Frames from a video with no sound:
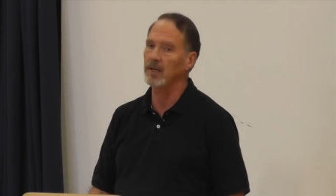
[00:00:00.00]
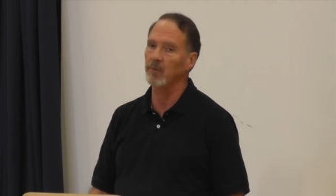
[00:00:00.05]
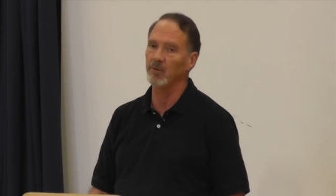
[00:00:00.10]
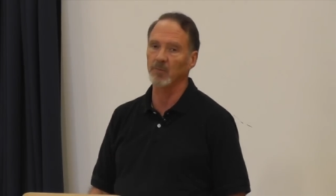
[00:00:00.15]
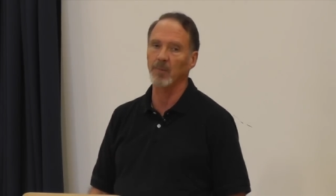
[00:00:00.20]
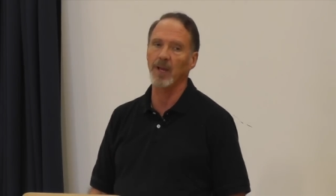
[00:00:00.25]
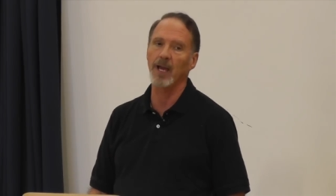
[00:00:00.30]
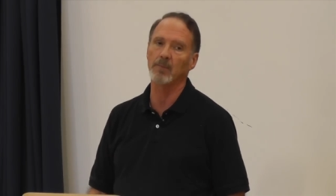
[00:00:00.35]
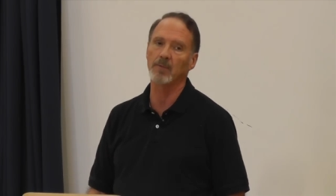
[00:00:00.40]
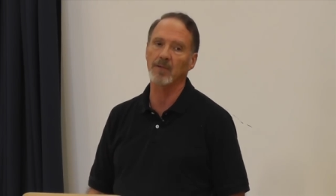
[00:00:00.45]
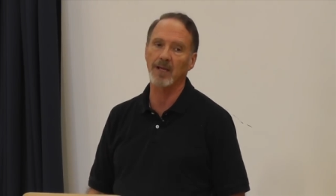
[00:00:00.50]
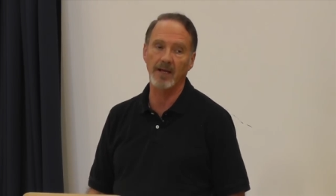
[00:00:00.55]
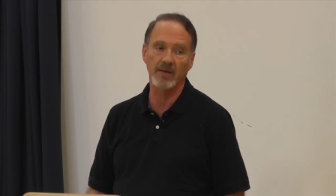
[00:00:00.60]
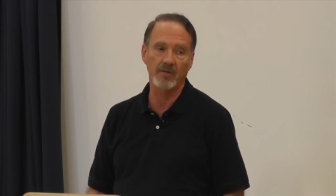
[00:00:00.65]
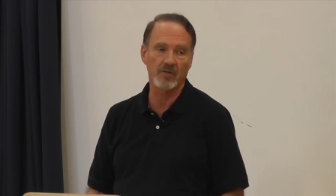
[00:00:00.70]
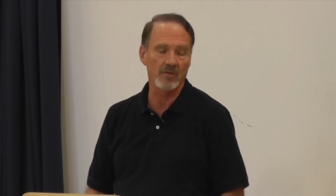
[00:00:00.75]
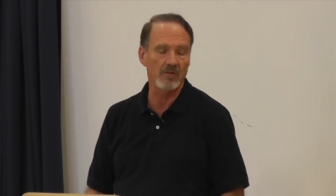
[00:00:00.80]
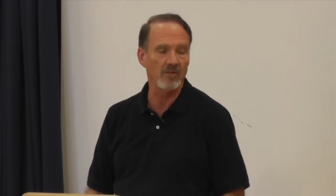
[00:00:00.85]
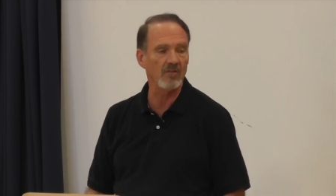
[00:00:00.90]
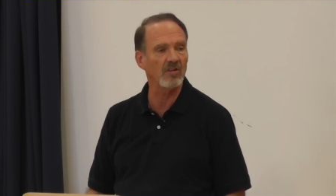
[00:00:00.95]
I was
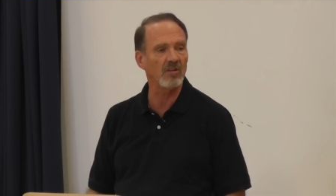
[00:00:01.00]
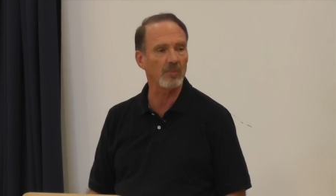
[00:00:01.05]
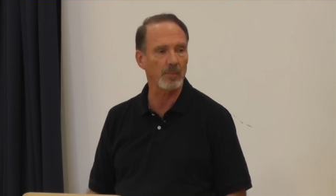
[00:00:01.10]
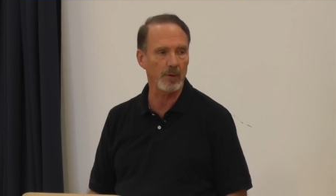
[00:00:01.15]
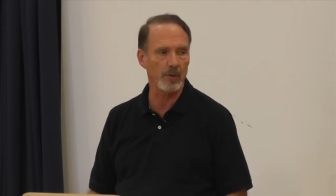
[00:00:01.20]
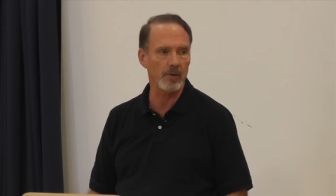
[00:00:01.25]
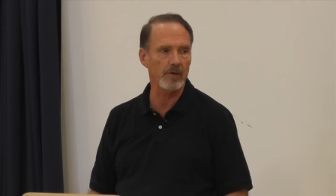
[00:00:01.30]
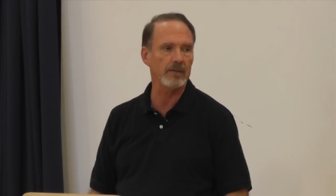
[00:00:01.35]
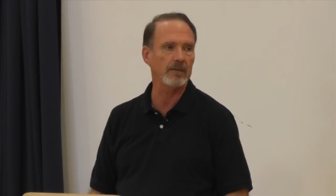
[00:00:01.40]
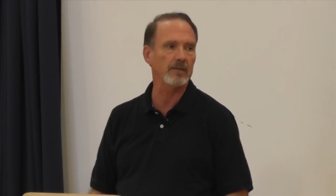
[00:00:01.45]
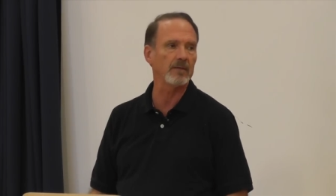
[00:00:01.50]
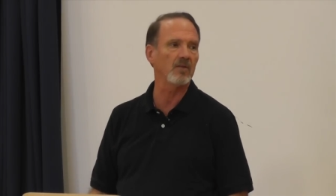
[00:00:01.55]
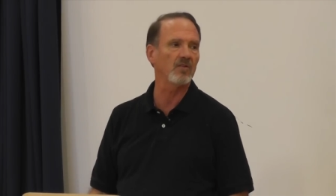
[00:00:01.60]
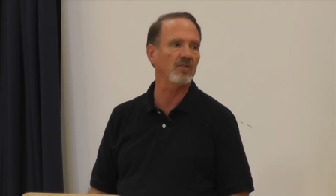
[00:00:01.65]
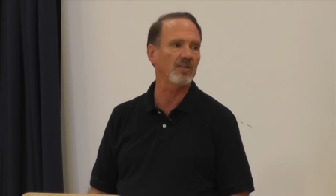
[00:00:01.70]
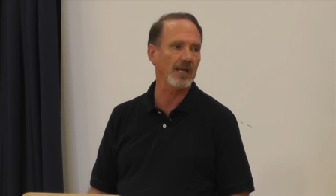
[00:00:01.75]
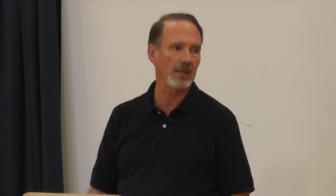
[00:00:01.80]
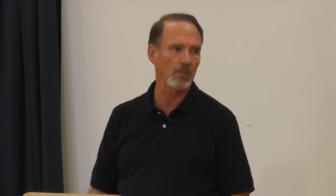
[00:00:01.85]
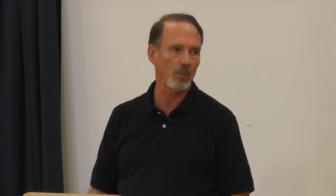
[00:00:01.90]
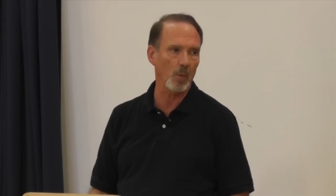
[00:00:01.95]
baptized in the Spirit the
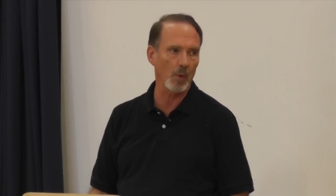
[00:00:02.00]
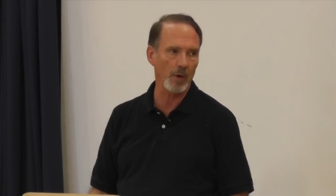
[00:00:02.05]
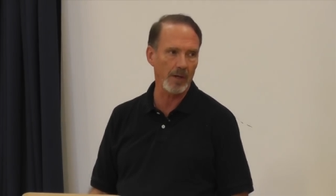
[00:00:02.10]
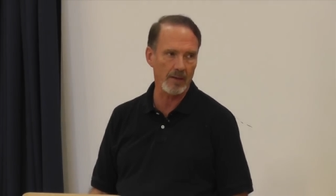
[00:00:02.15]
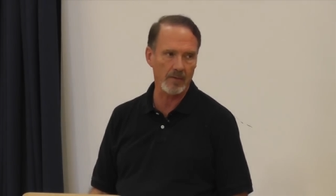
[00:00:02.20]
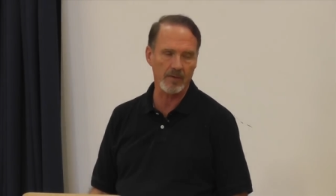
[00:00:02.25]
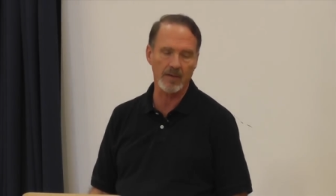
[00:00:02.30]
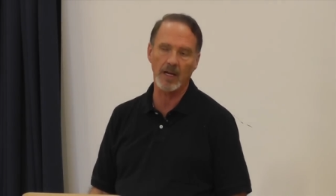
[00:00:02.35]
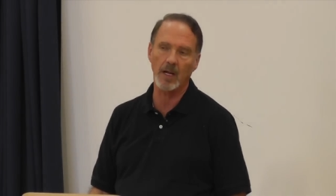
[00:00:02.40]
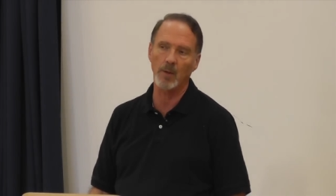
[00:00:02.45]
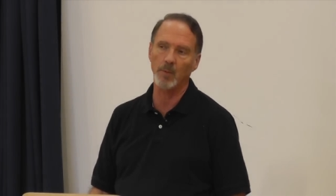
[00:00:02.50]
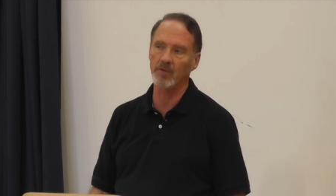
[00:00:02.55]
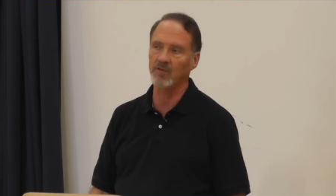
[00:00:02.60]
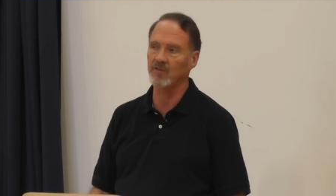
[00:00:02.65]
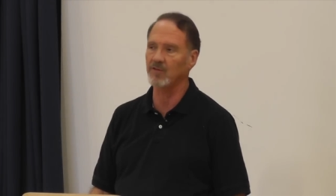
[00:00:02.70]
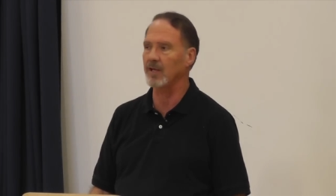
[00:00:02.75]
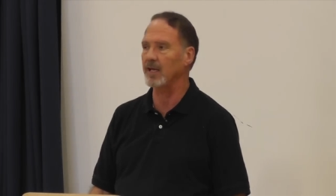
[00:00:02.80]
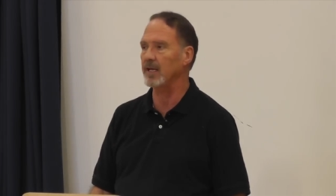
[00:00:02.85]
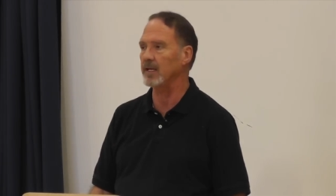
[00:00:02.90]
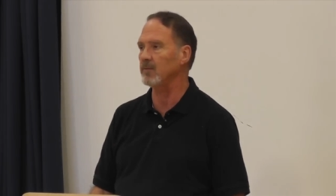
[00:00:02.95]
same week that I
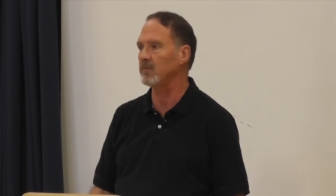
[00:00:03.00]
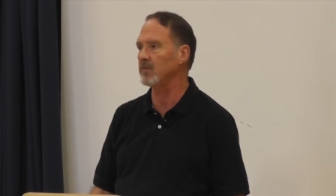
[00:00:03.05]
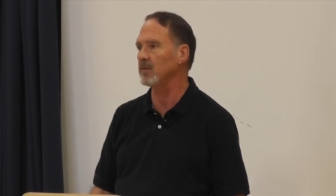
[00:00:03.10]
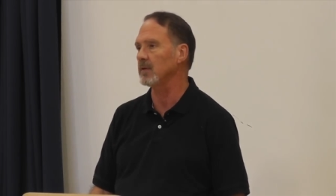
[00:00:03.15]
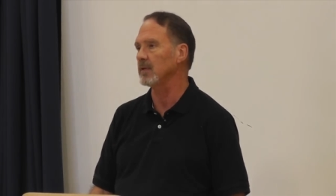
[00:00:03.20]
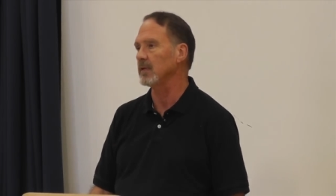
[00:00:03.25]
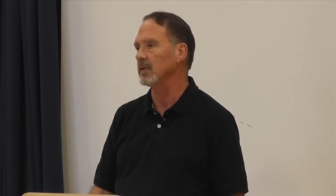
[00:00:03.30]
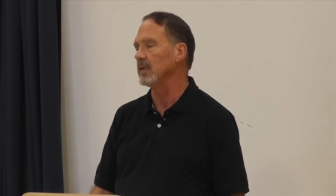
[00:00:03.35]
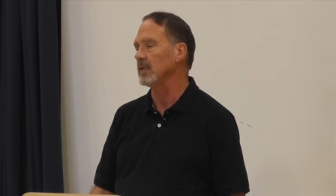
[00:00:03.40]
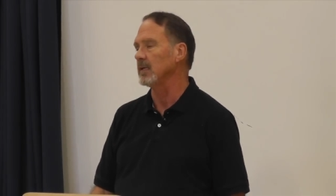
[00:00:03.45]
was saved,